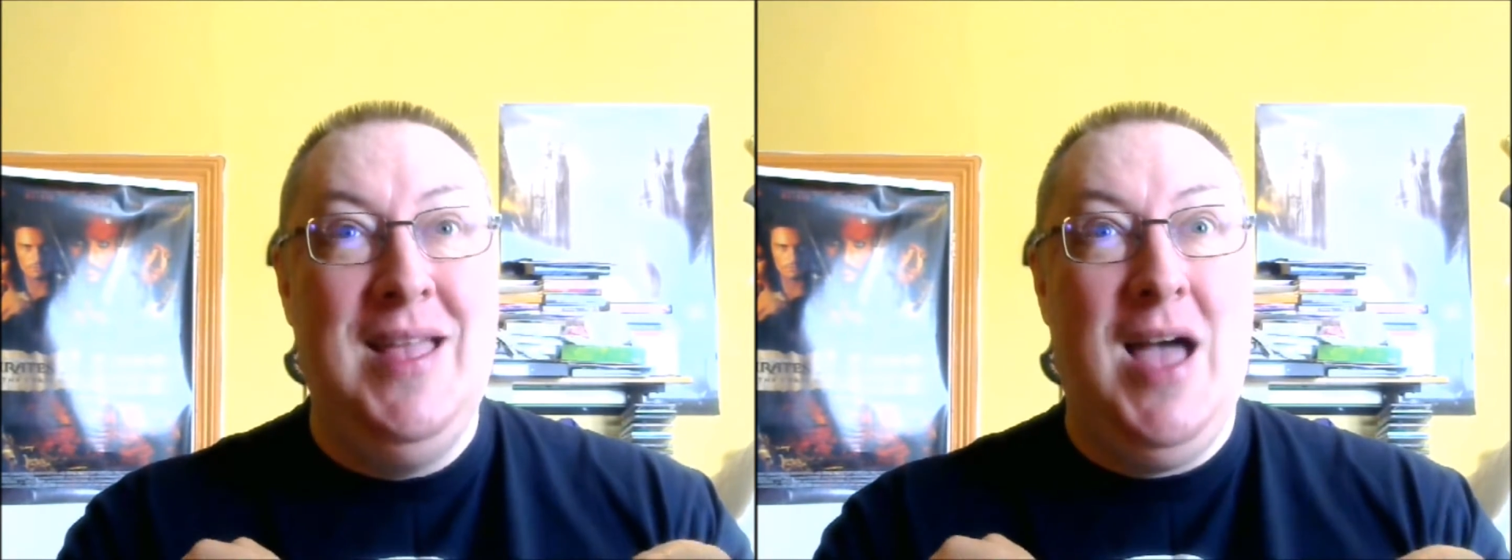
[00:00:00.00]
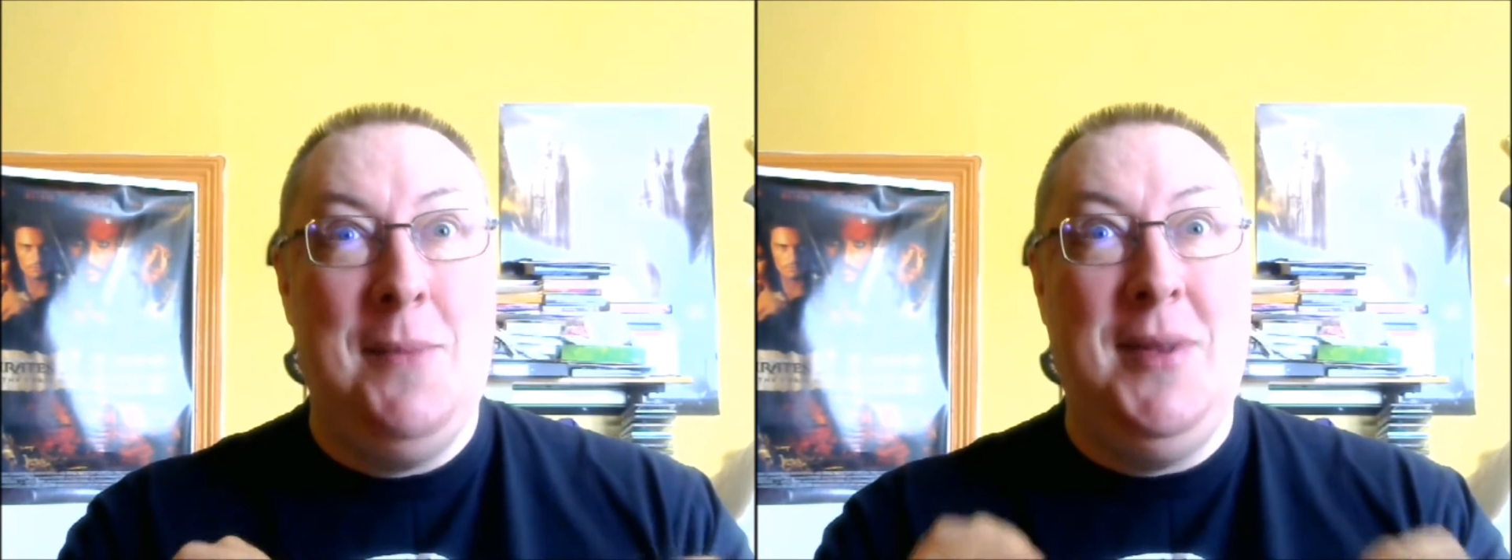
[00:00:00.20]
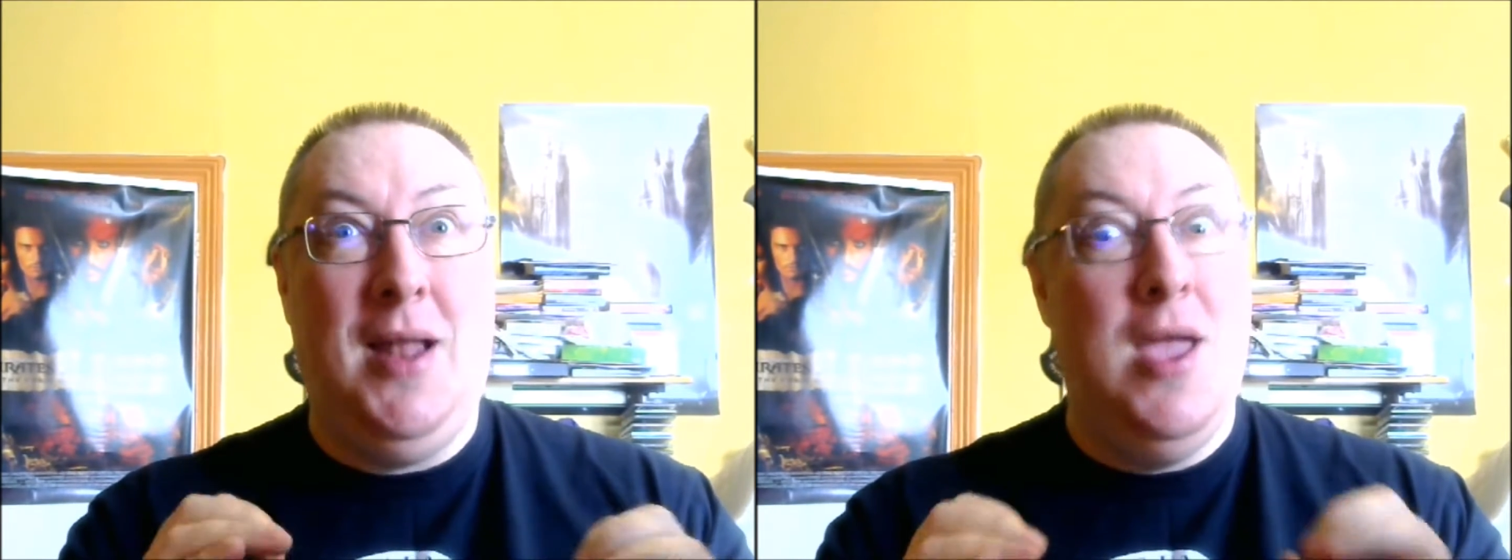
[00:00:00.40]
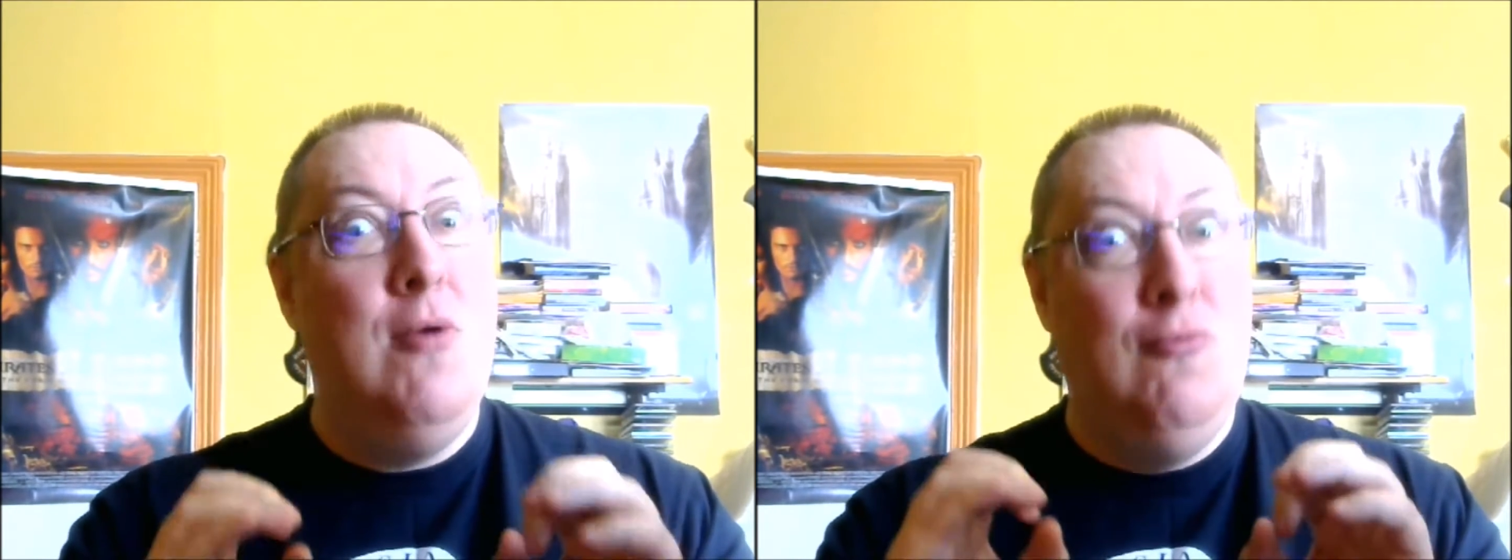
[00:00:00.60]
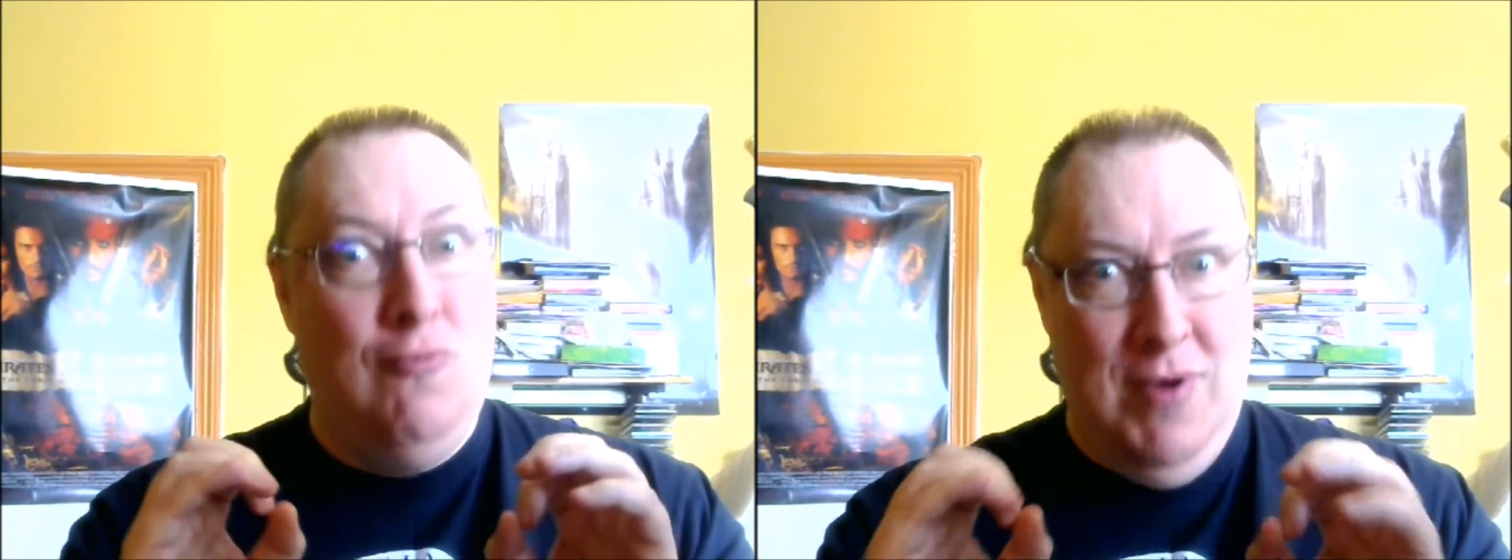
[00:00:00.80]
I mean, like,
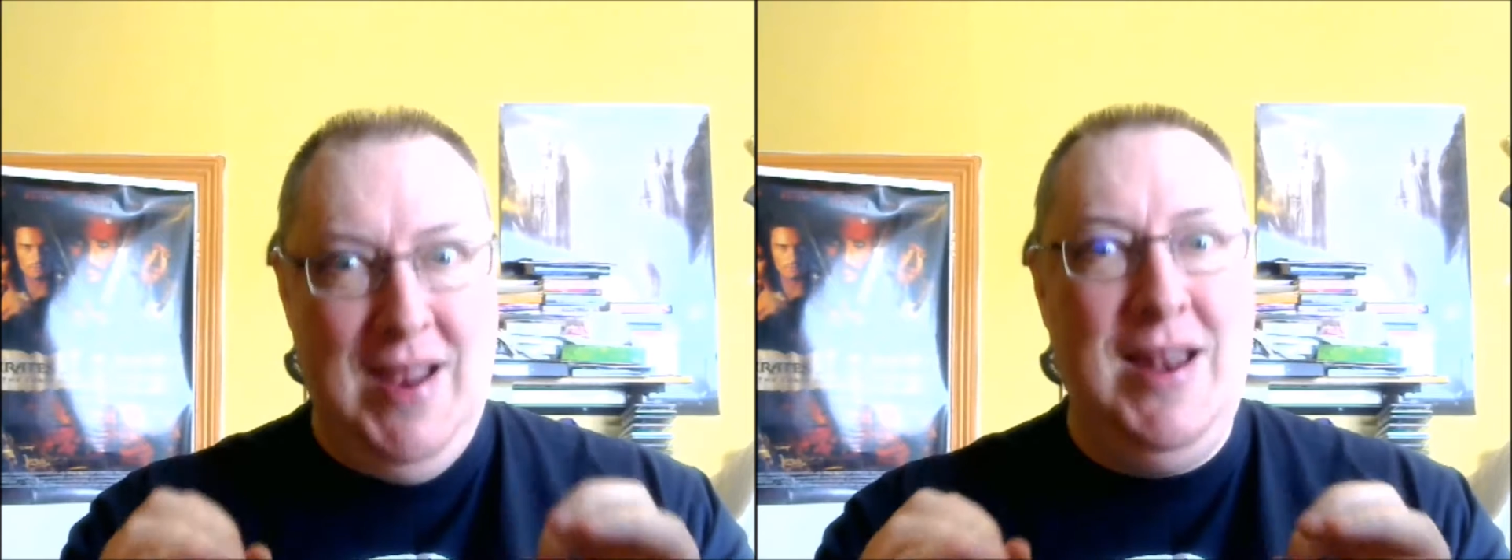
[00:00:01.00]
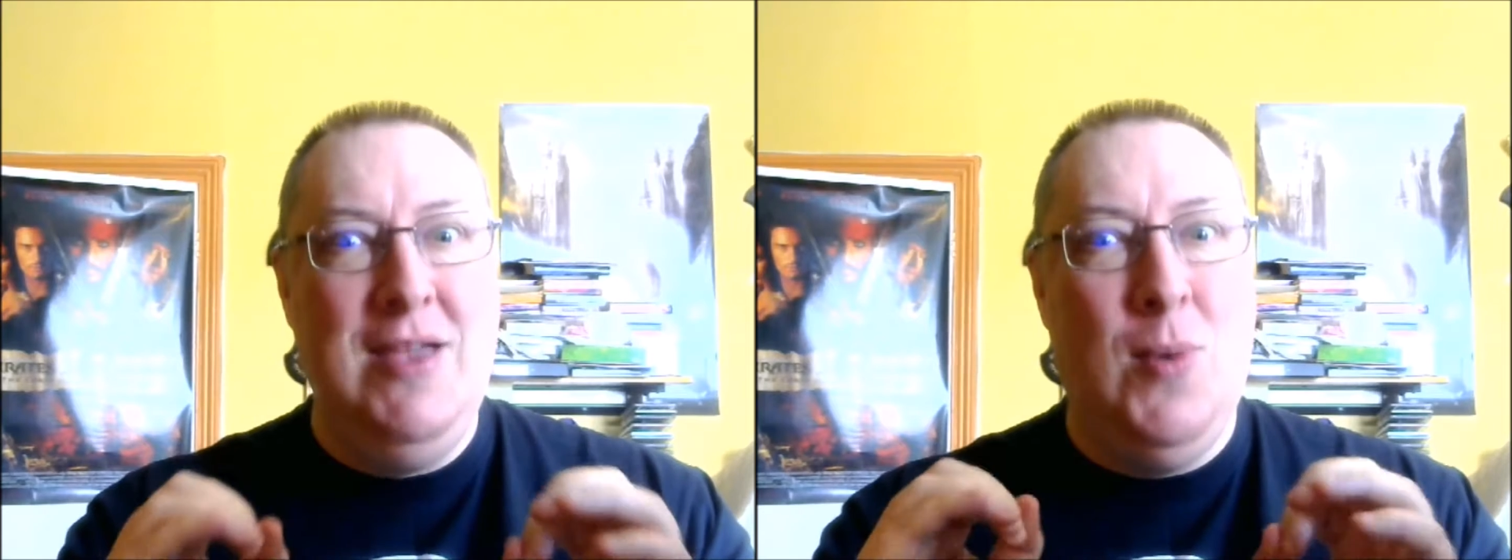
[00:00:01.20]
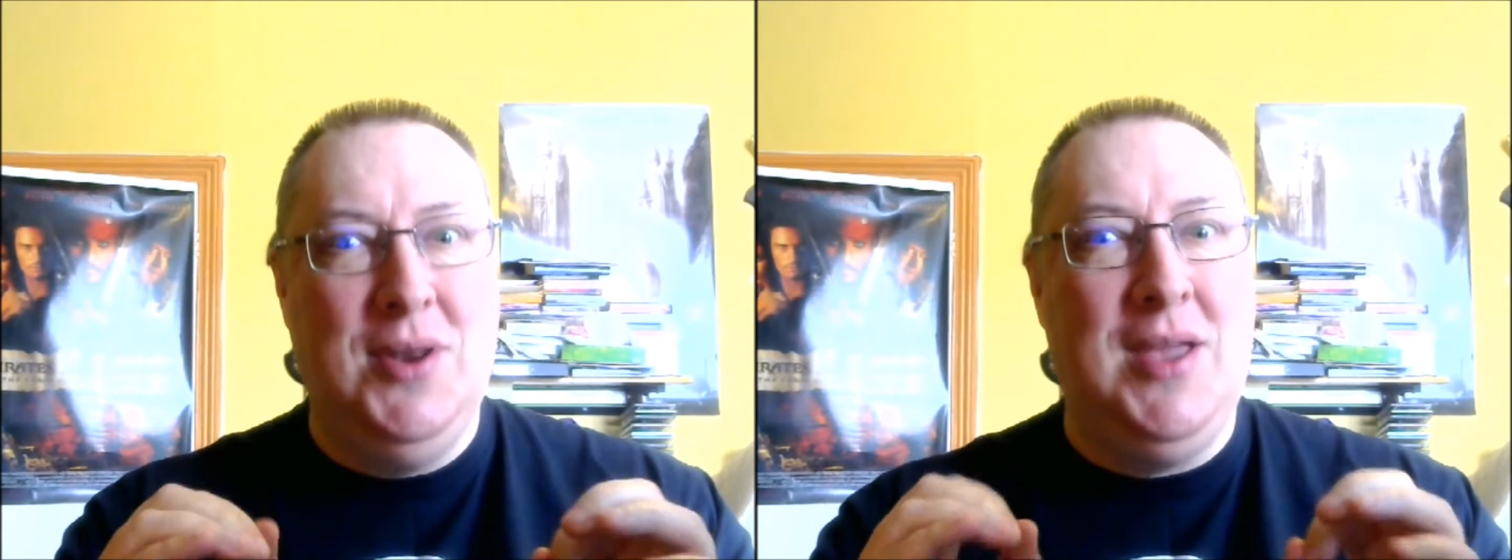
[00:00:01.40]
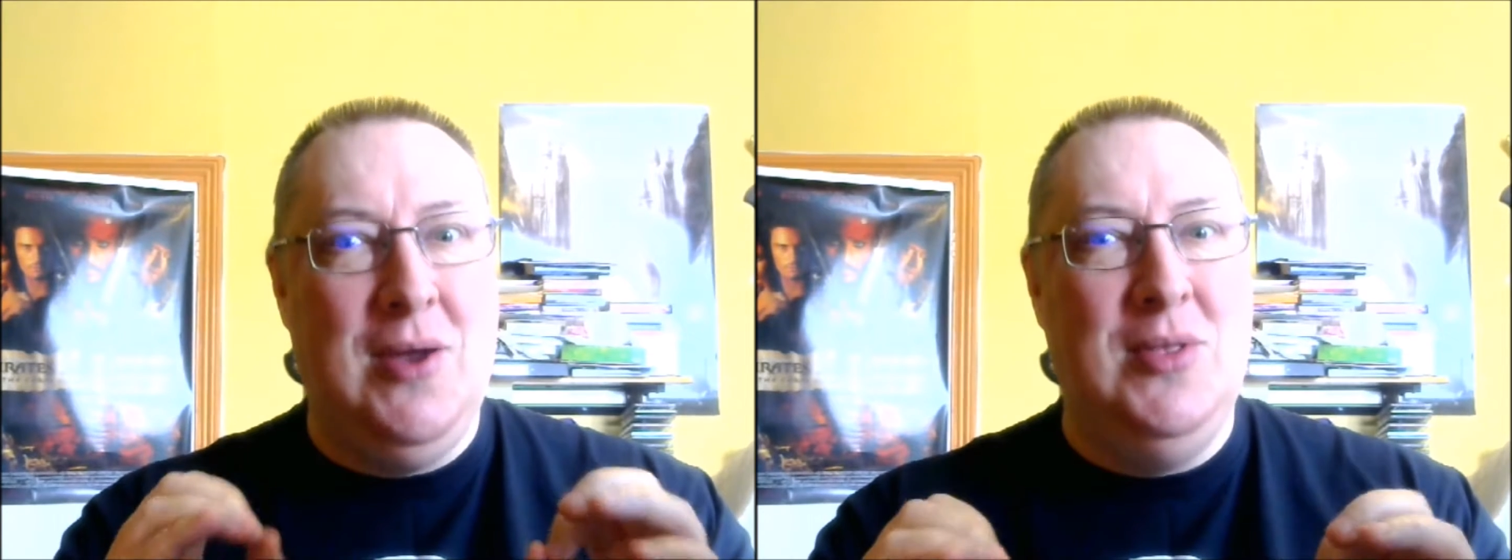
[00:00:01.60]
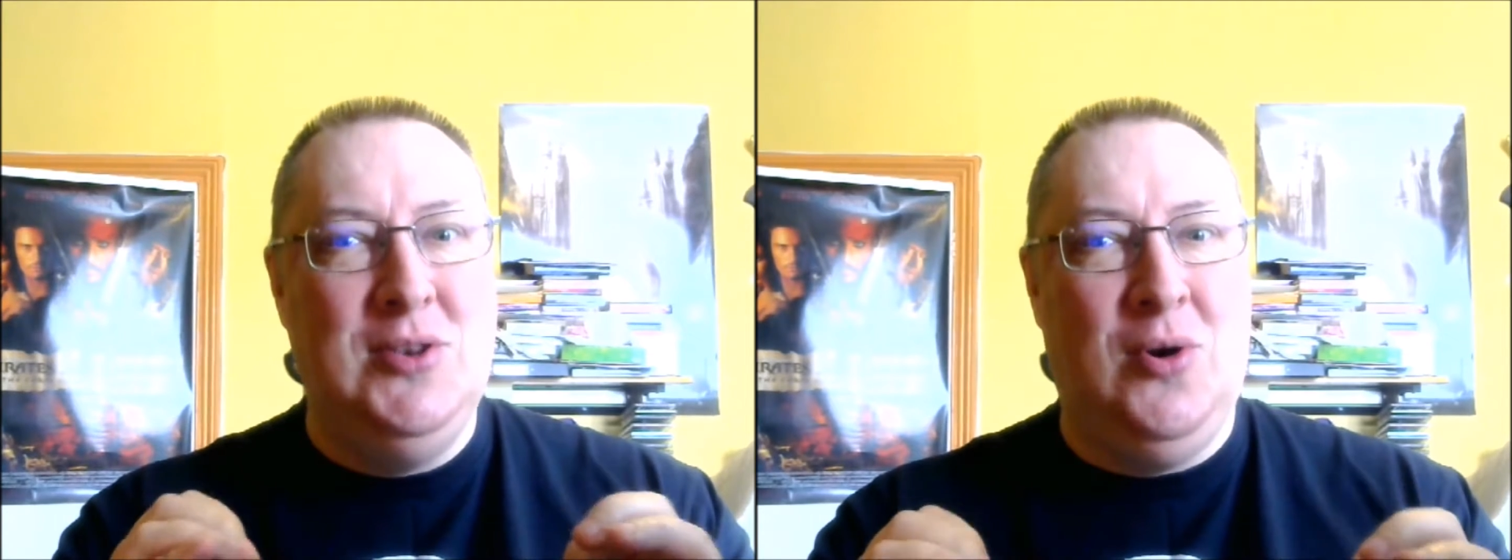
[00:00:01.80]
really want to go
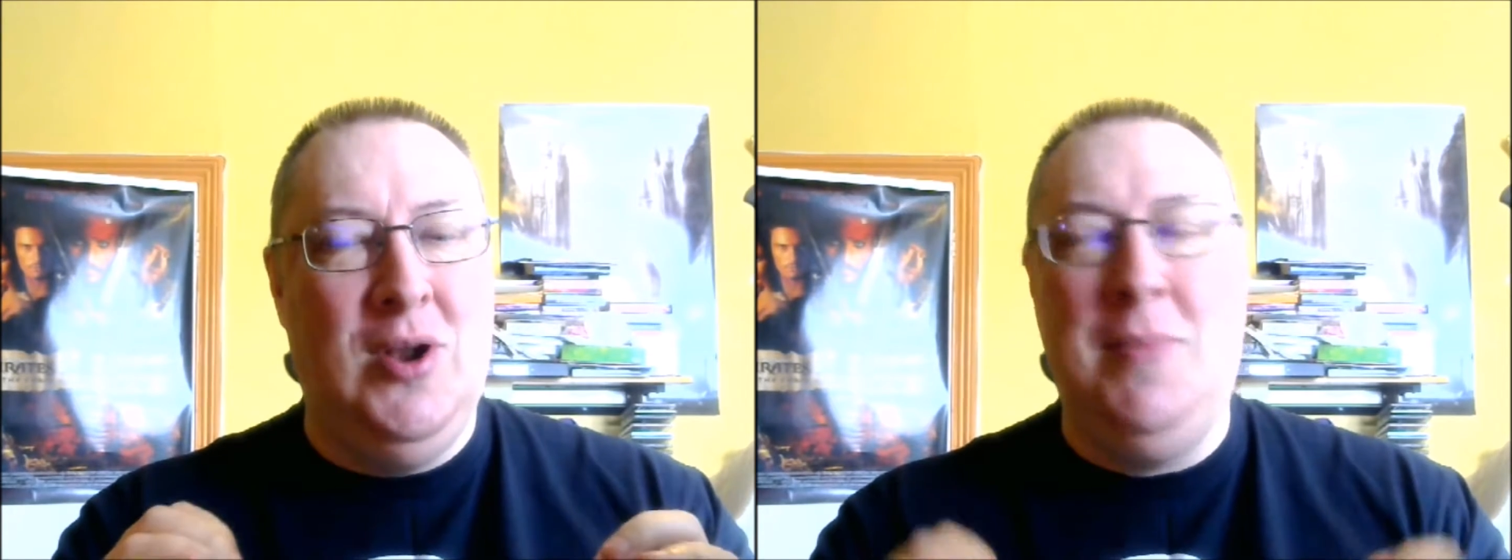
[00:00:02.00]
to the toilet,